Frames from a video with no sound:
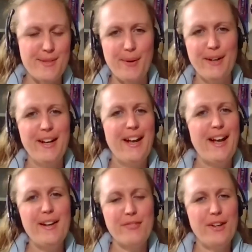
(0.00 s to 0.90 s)
But
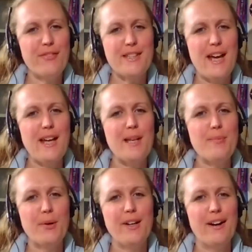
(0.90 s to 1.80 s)
if there's at any
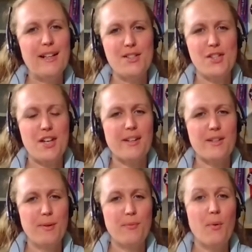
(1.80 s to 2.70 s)
point, I'll interject
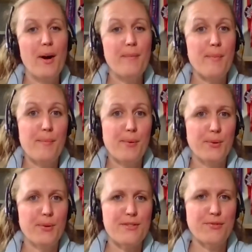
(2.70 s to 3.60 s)
with why it might be
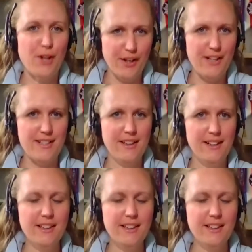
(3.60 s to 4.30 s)
important as a rider.